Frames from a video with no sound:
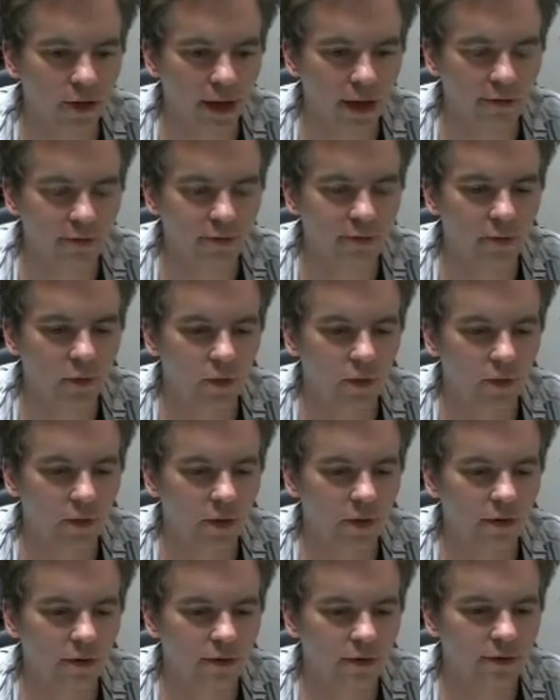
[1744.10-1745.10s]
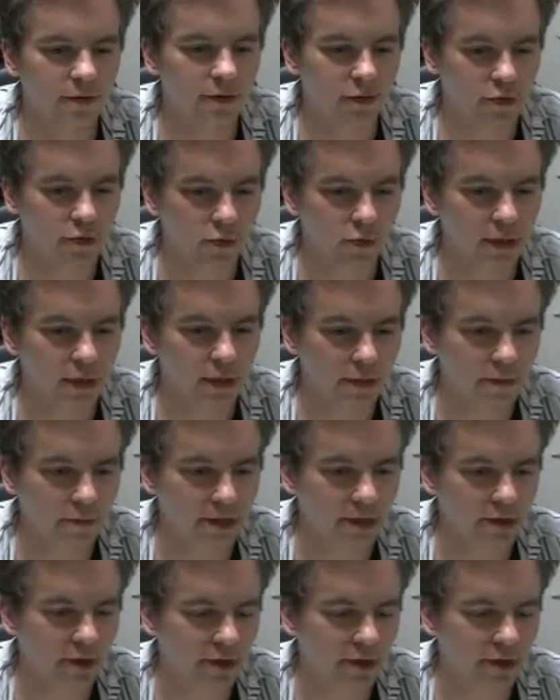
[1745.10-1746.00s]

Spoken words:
their life to do it, right?